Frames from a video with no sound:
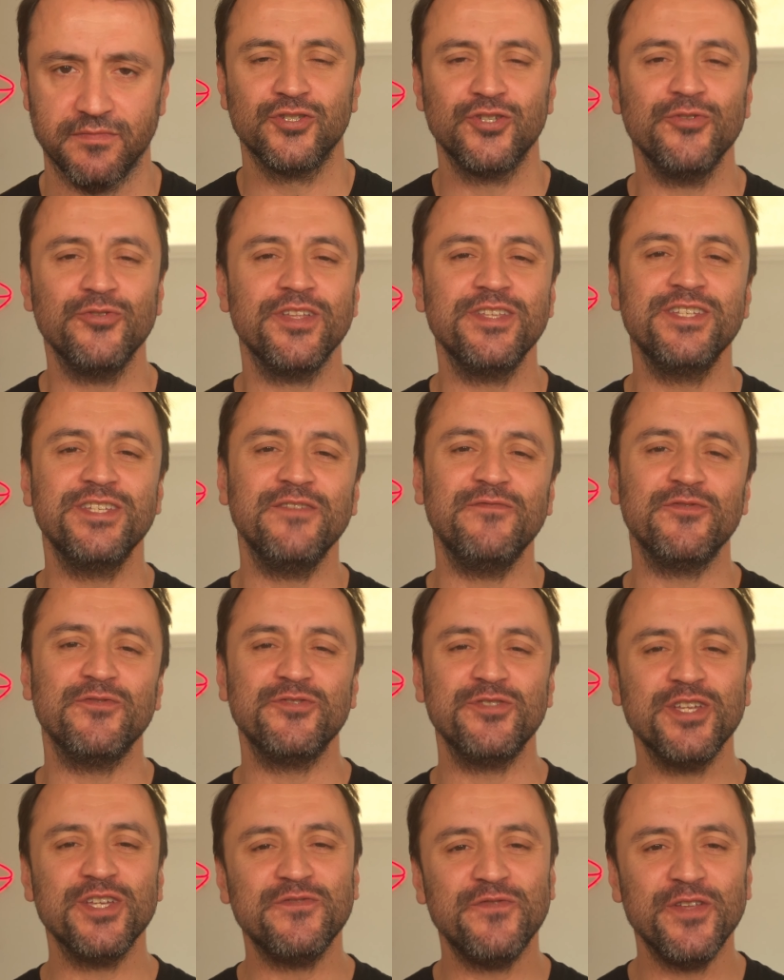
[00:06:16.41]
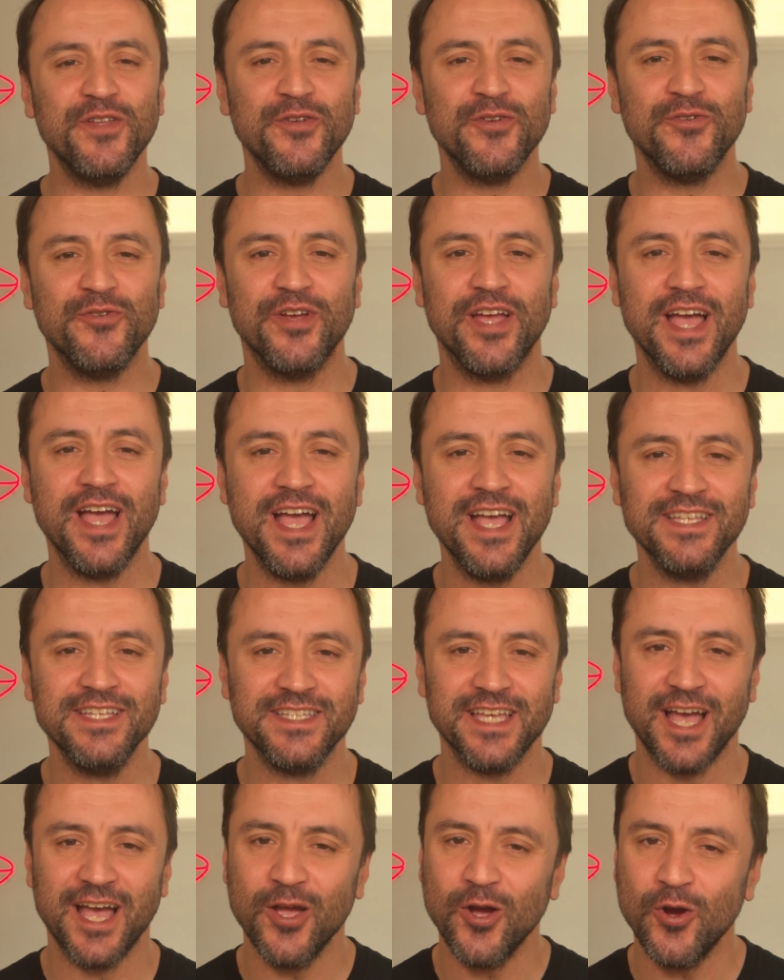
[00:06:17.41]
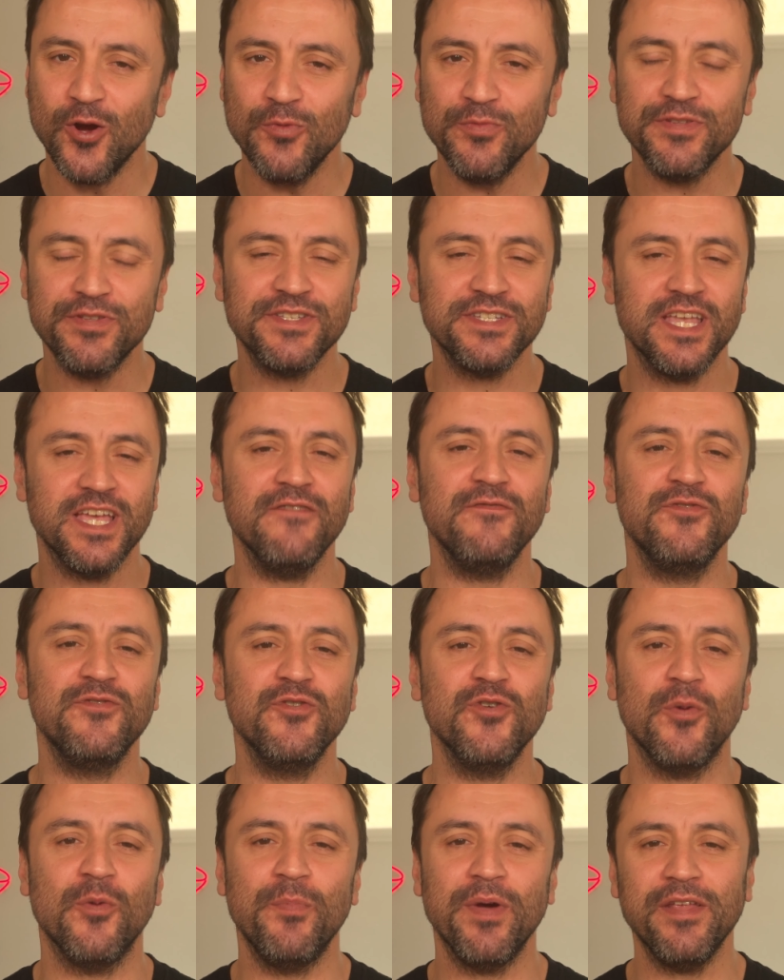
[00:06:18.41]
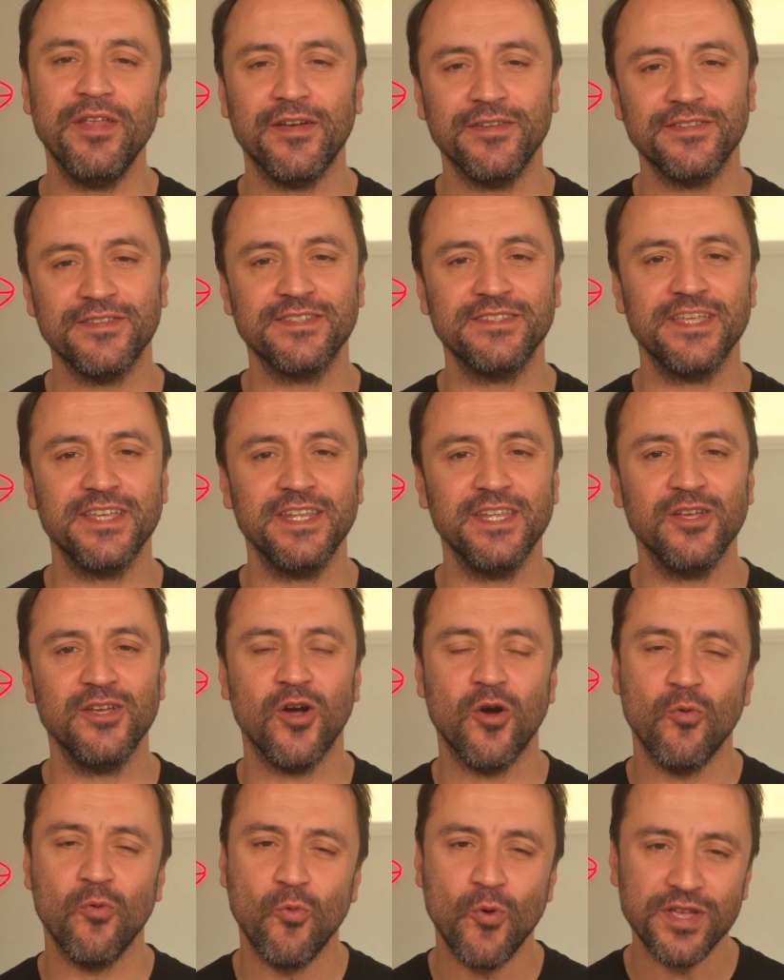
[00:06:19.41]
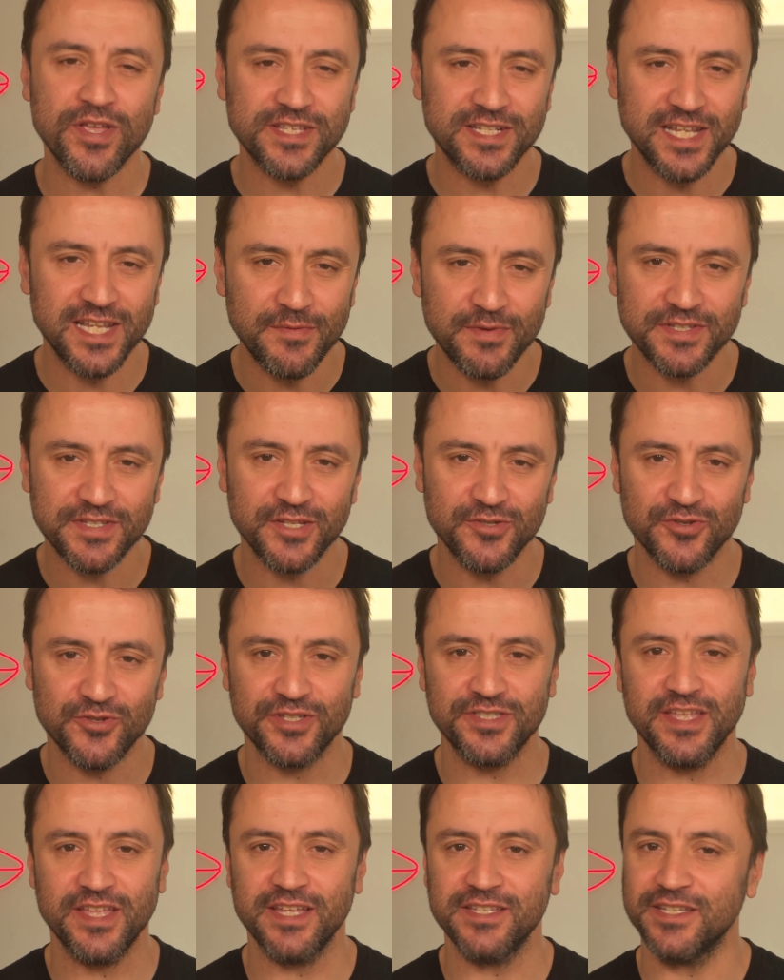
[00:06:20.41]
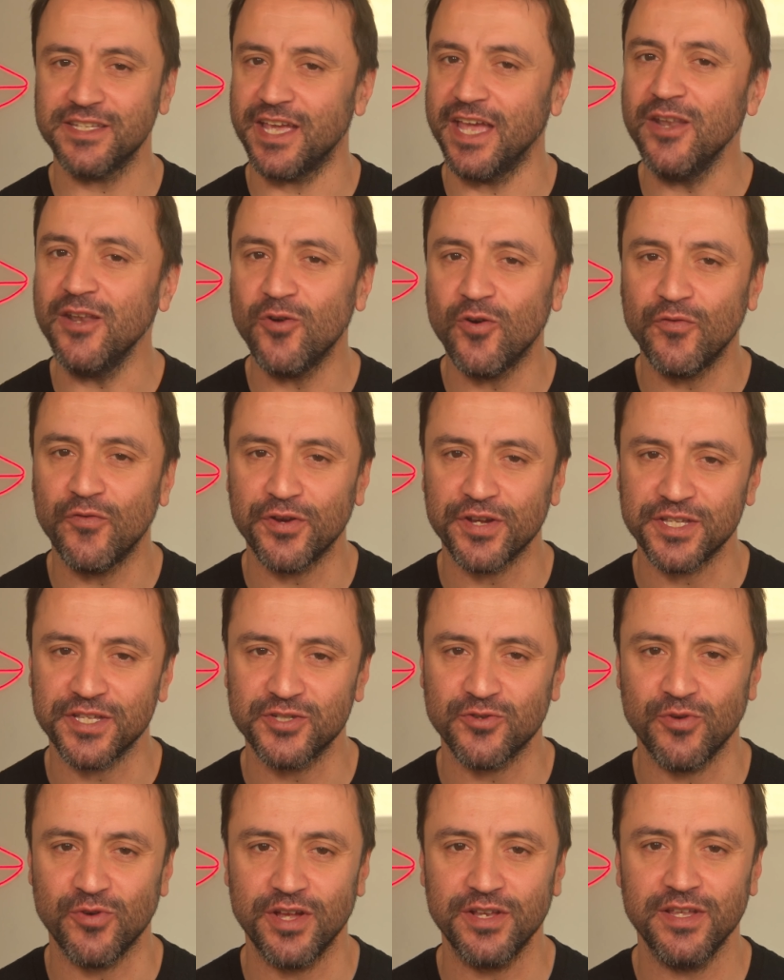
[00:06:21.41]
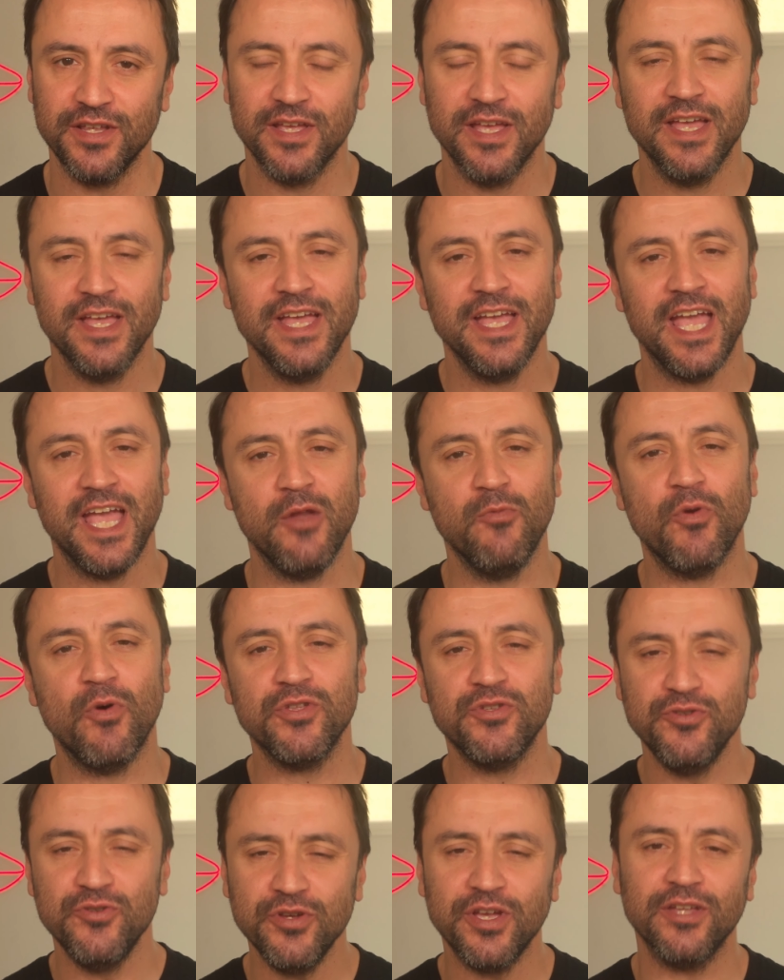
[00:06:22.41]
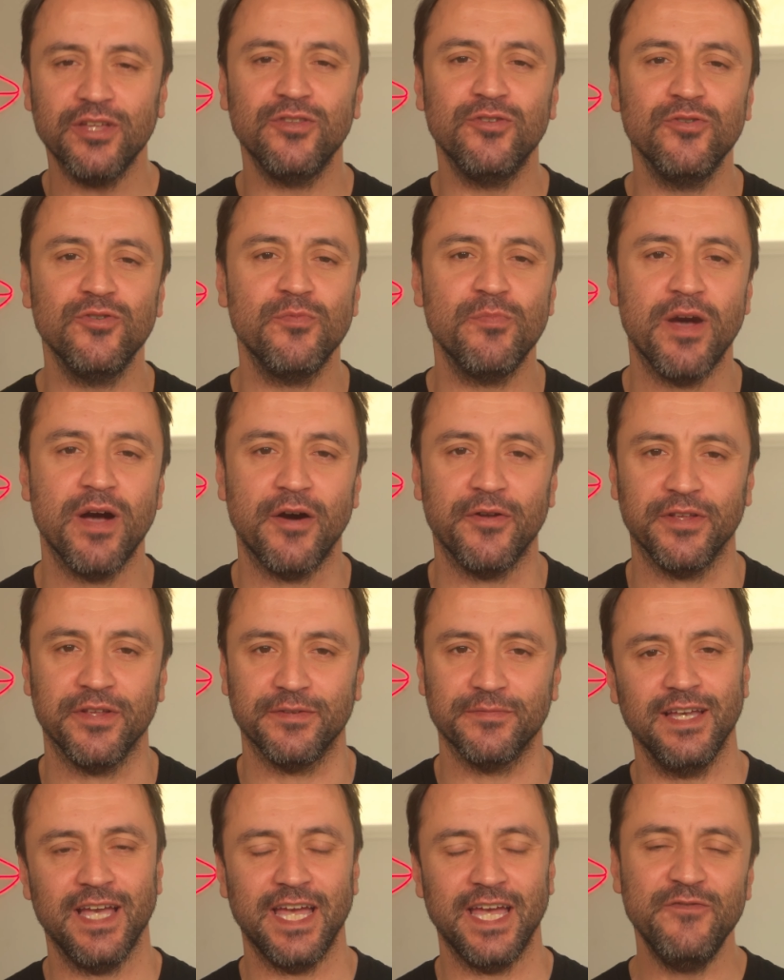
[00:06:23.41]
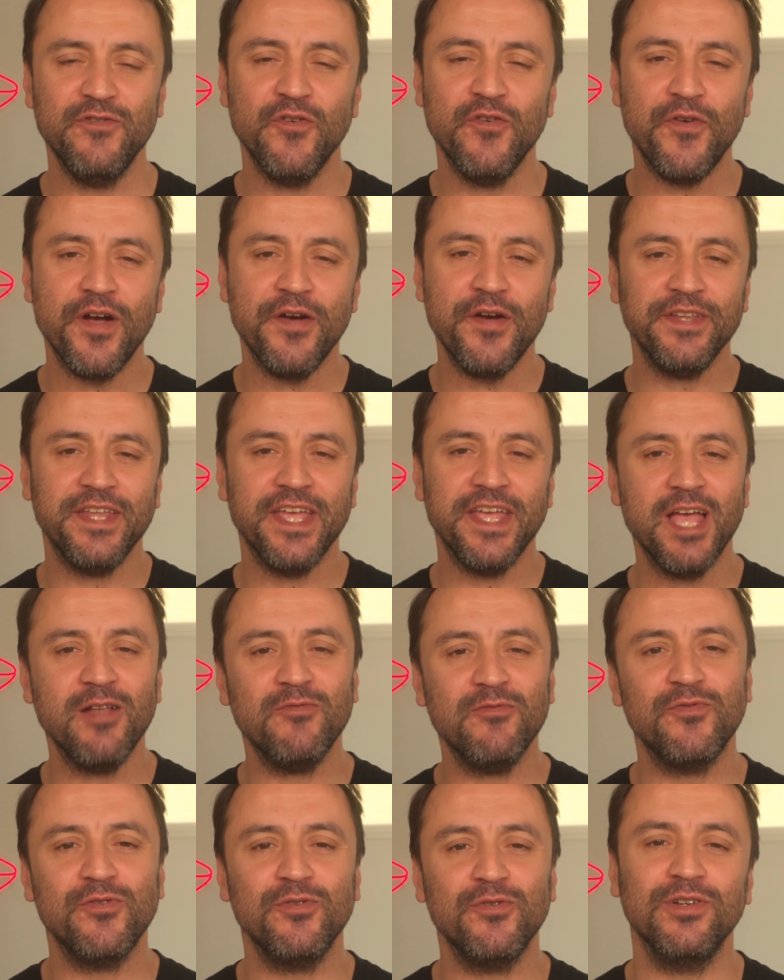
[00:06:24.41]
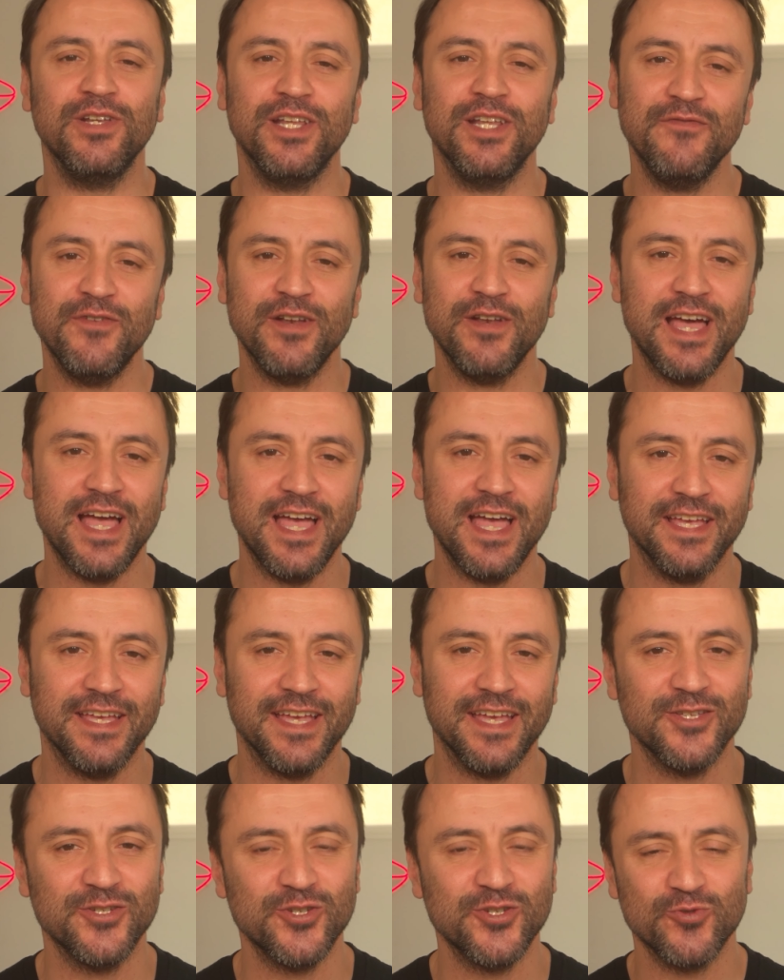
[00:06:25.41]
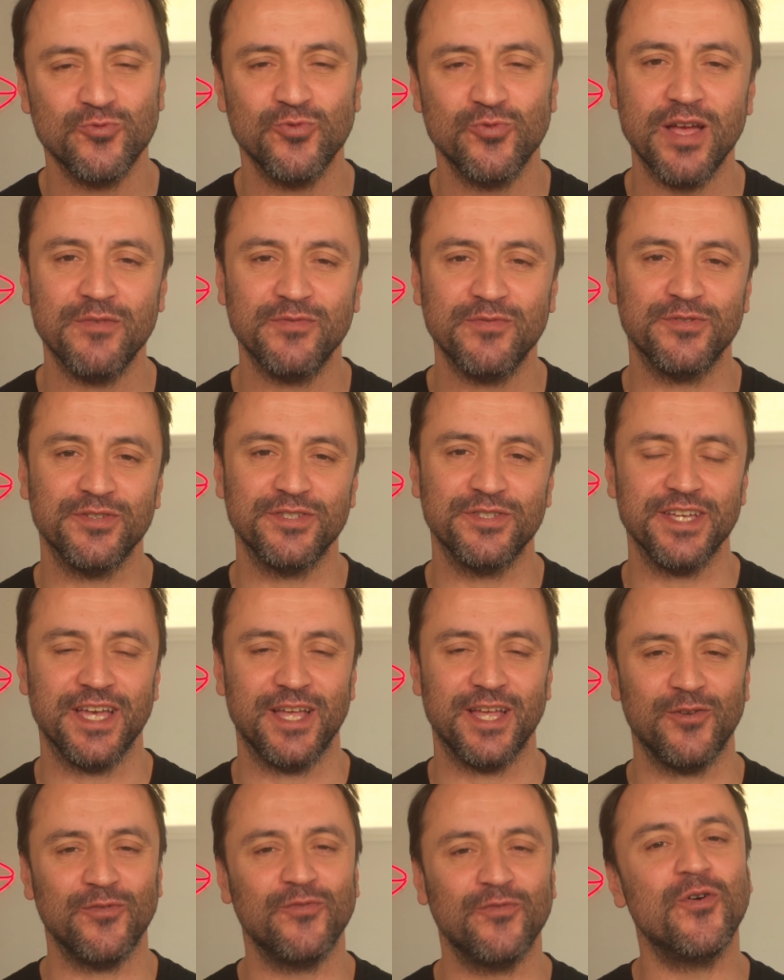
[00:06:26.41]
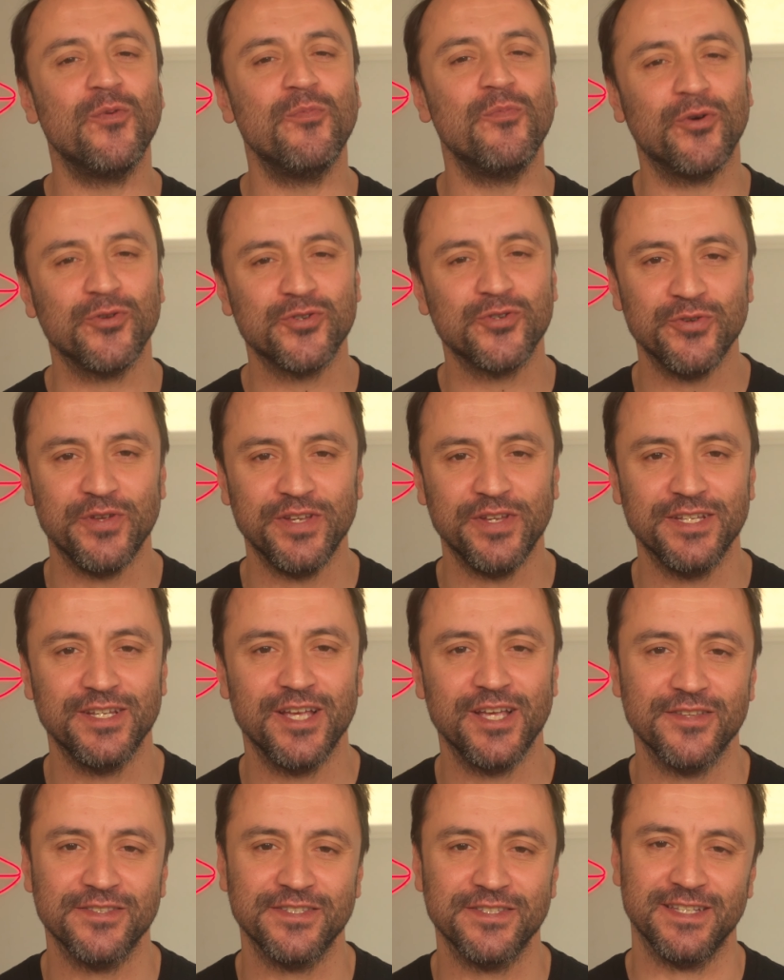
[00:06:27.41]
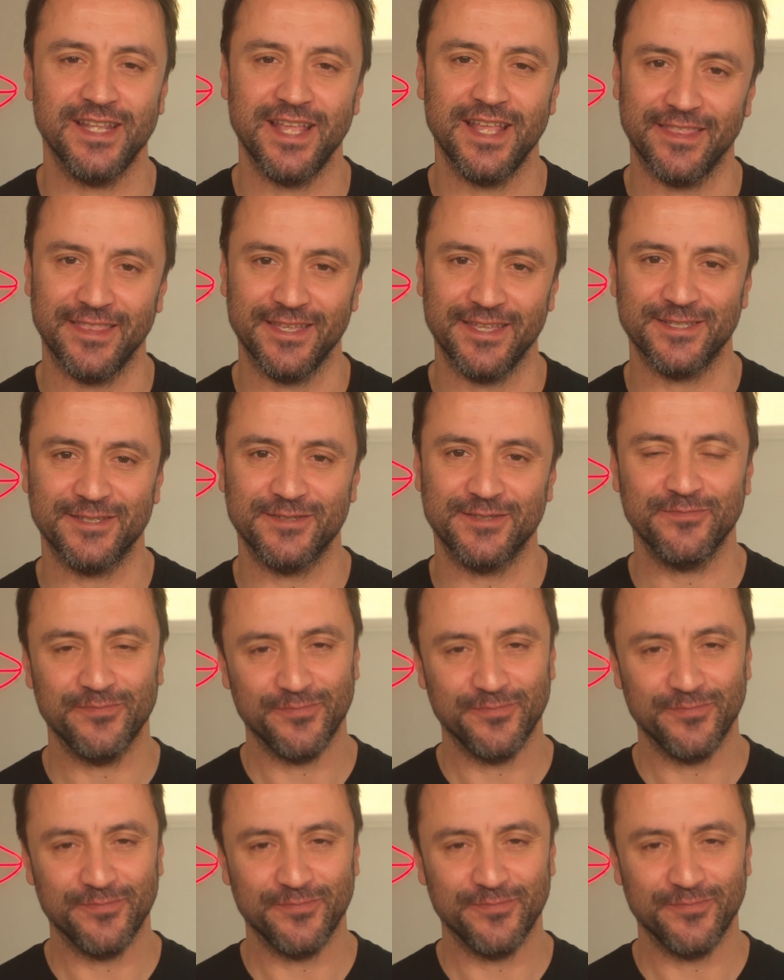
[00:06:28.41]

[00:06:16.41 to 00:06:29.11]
So that's it for today's video, you guys. I hope this gave you a better understanding on what's limiting your snatch and overhead squat and what you can do about it. And if you found it helpful, leave a like and subscribe to the channel for more training content like this.